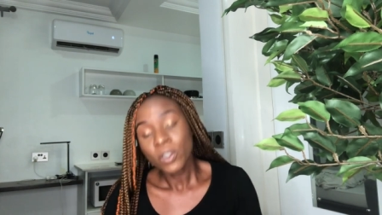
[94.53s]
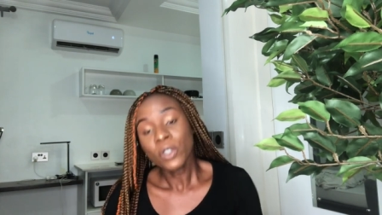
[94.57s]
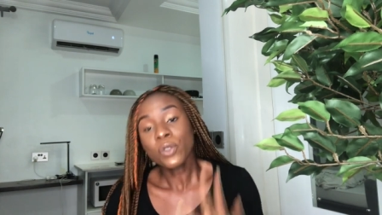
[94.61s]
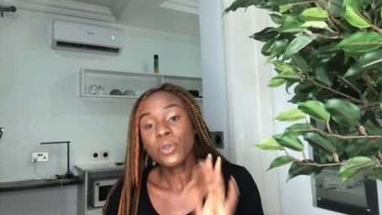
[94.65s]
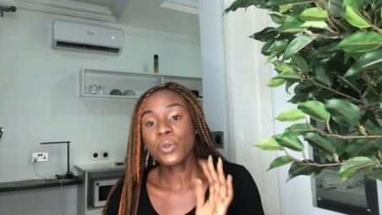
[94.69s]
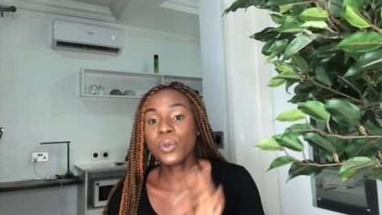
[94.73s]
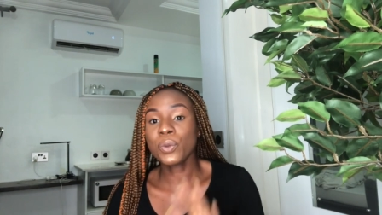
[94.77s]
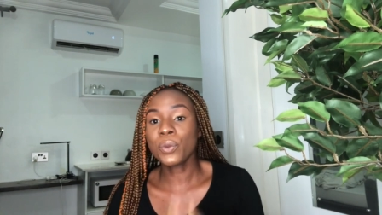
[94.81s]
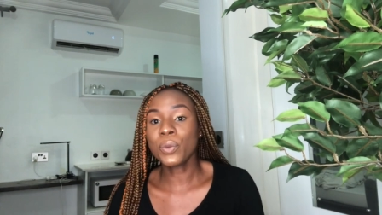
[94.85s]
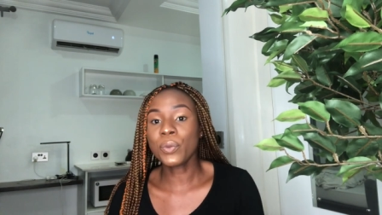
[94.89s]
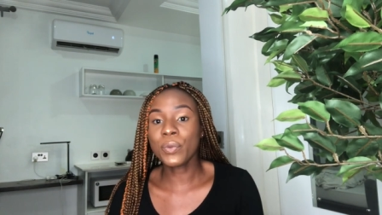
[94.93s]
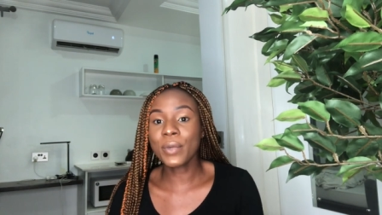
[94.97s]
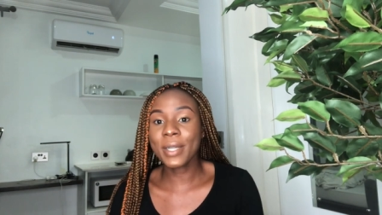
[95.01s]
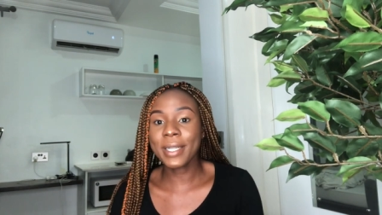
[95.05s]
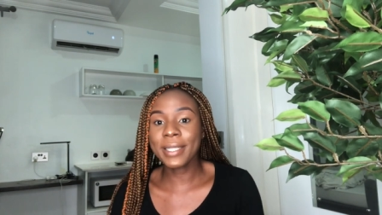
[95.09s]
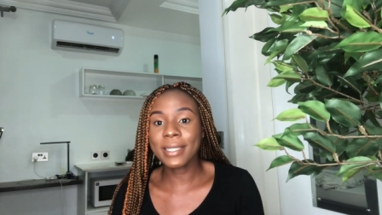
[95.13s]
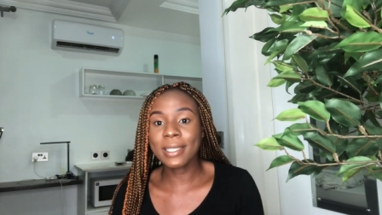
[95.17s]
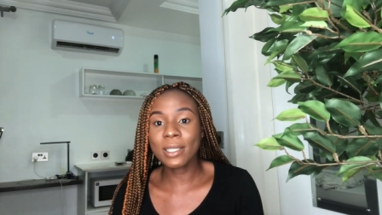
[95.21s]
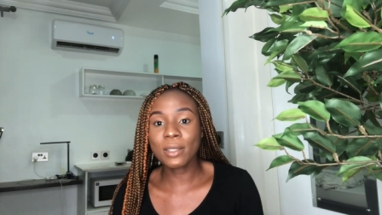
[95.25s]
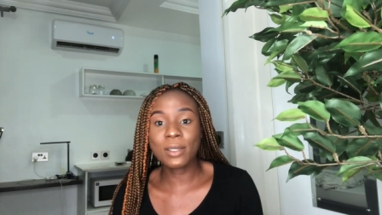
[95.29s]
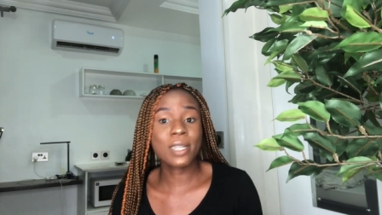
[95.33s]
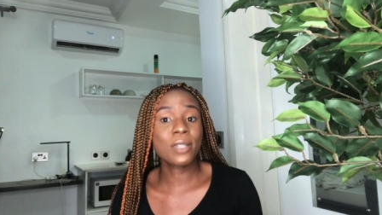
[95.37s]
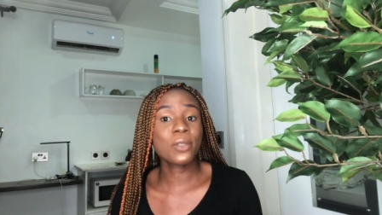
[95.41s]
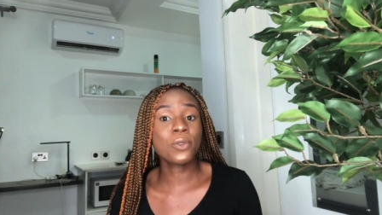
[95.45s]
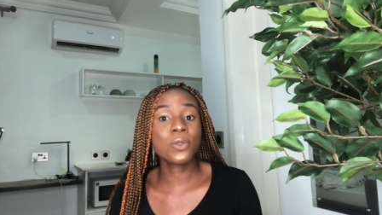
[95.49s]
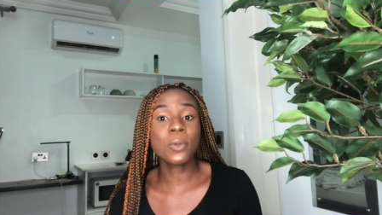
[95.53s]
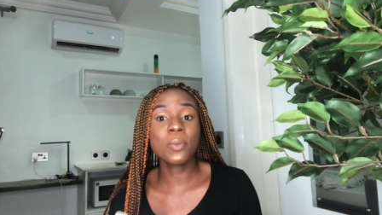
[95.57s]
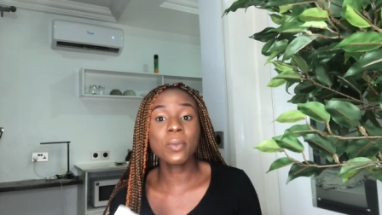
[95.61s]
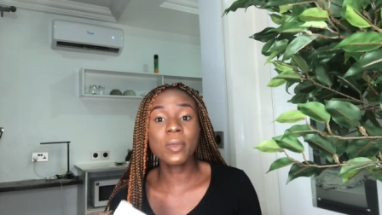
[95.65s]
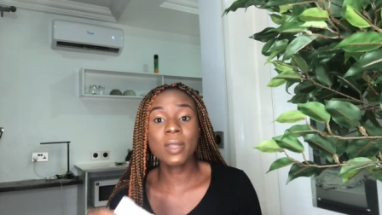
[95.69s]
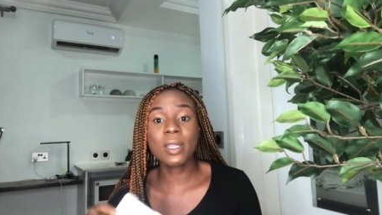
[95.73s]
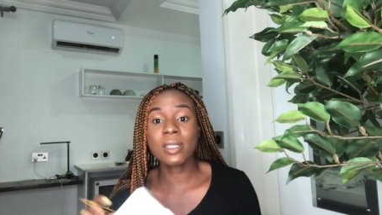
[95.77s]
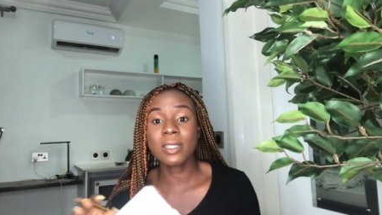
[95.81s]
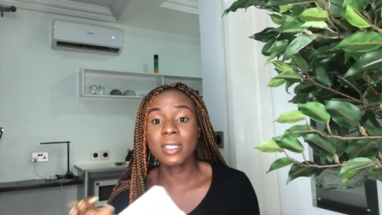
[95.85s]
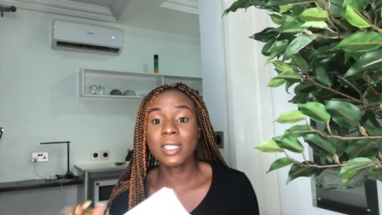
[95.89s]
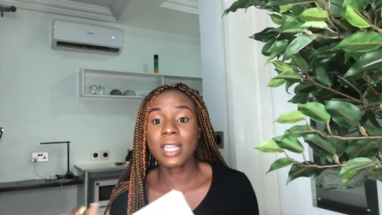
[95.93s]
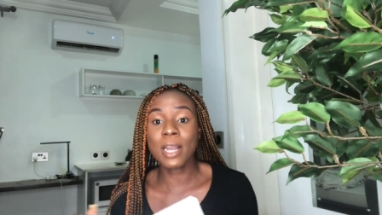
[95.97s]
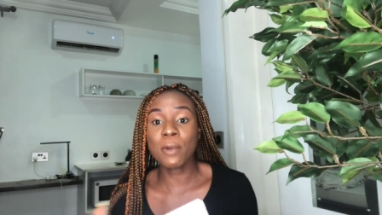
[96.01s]
so right now there's some
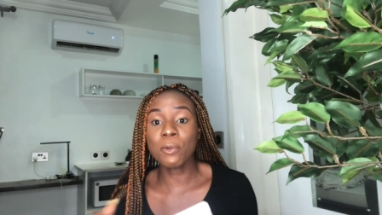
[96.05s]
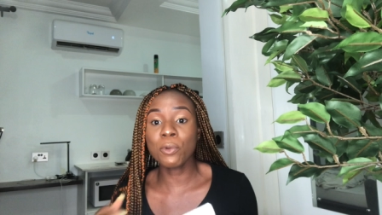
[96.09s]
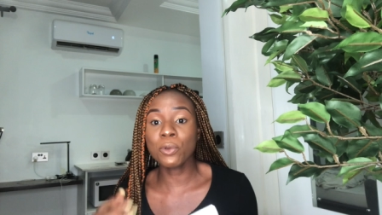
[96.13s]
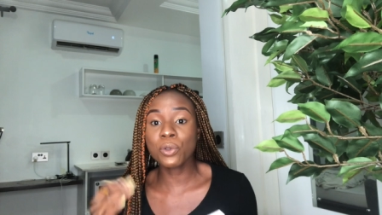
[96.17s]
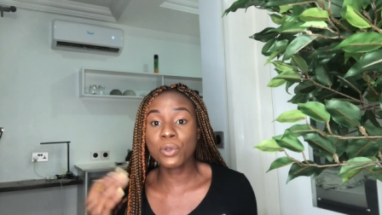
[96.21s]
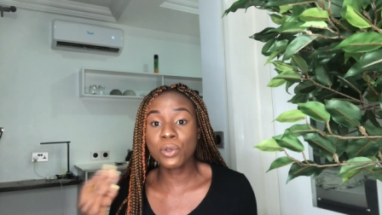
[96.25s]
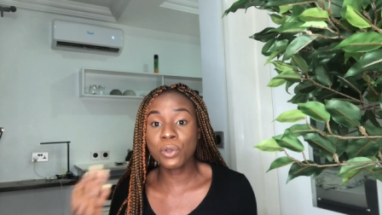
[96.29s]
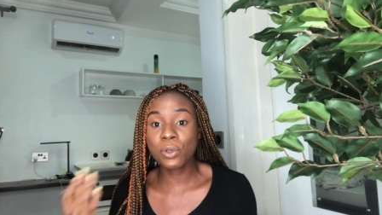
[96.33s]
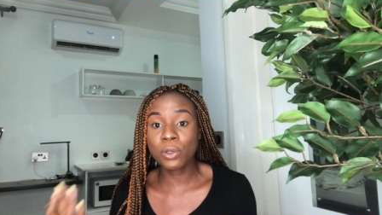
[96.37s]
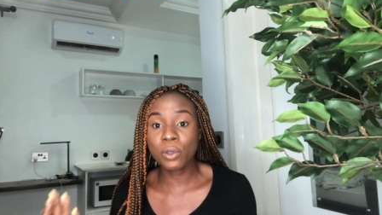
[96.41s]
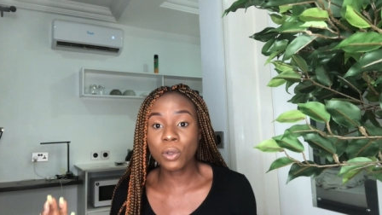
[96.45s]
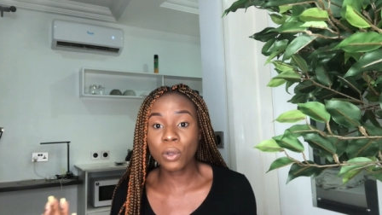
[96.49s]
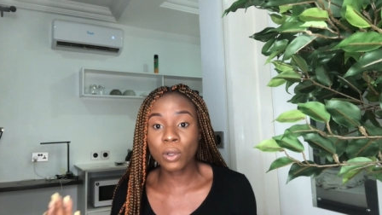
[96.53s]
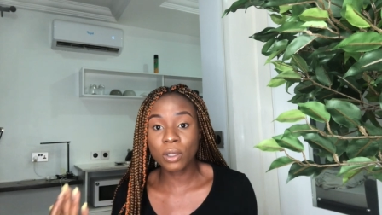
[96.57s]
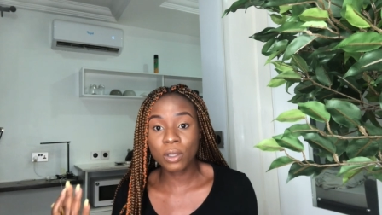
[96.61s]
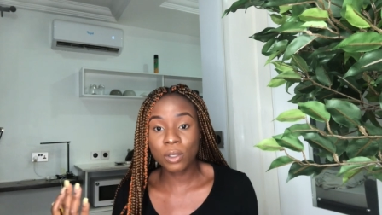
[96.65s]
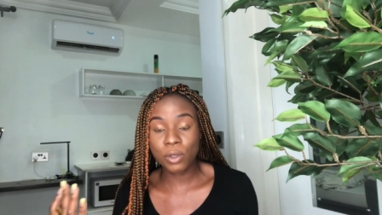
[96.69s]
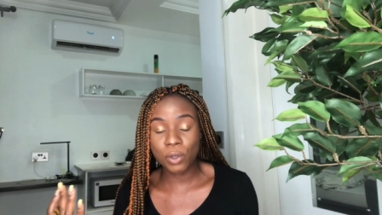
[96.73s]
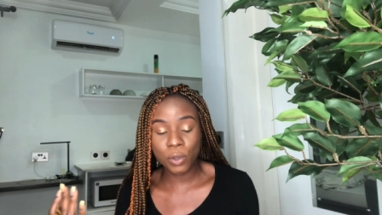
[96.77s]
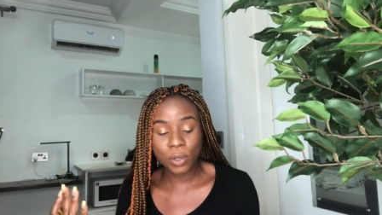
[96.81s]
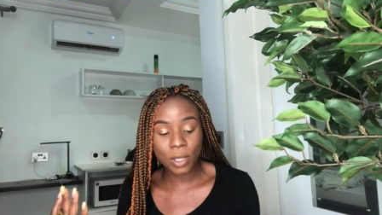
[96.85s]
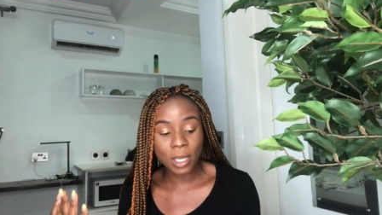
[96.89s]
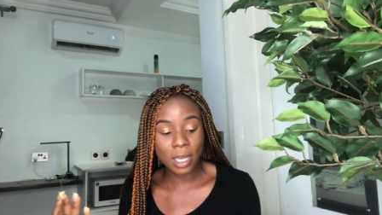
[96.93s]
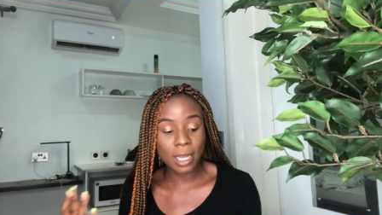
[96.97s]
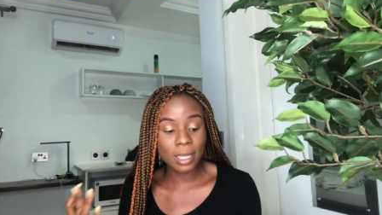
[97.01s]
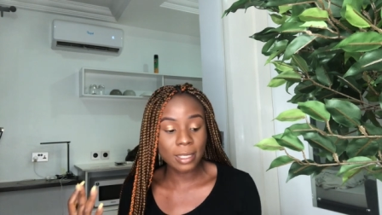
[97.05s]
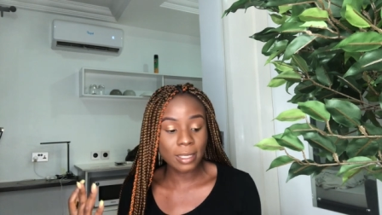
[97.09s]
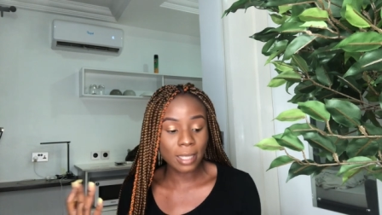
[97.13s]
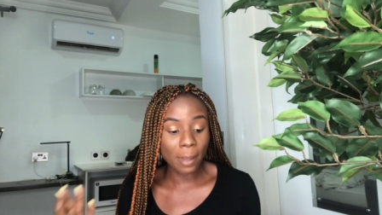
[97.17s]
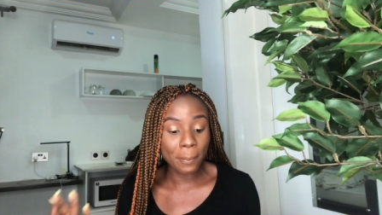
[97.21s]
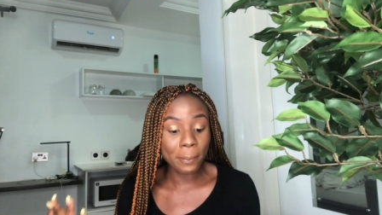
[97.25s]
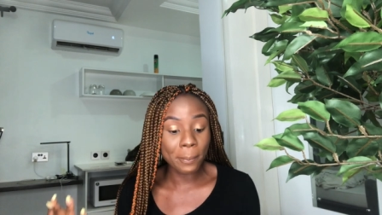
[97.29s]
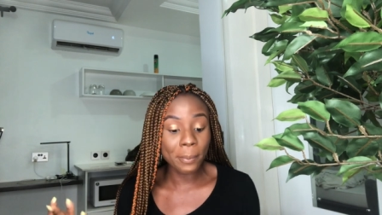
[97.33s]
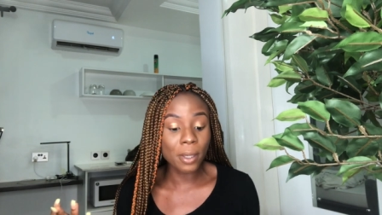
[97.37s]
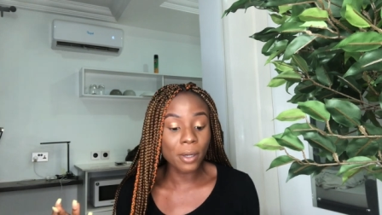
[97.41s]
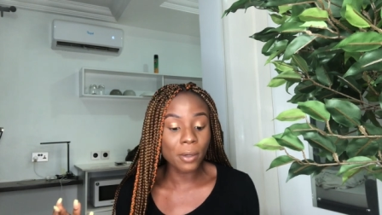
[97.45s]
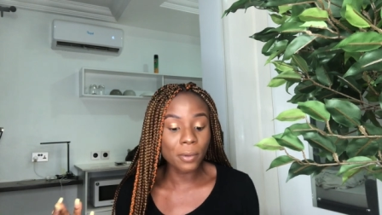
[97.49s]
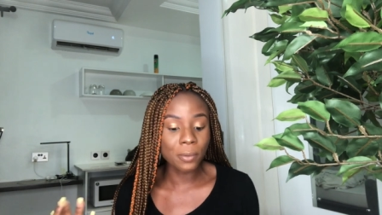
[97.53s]
things that i want to talk to you guys
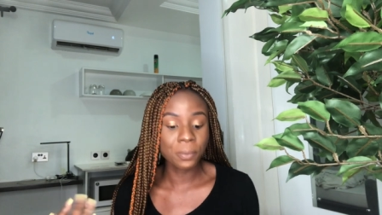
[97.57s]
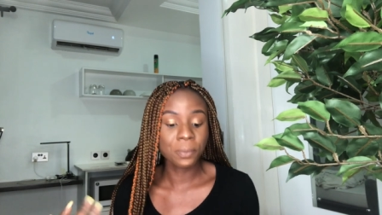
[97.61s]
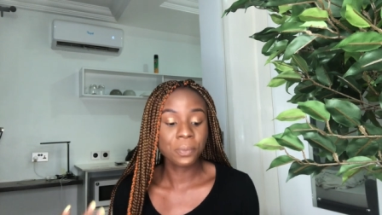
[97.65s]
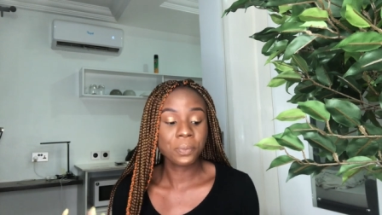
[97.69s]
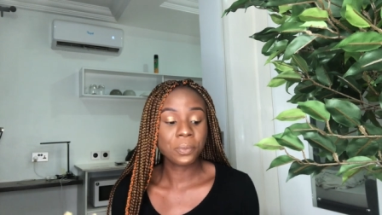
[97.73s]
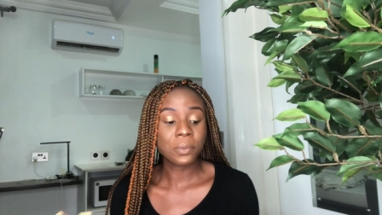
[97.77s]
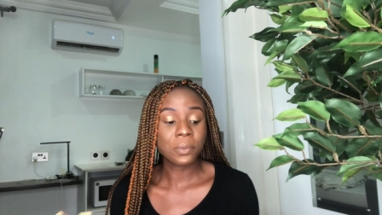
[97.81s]
about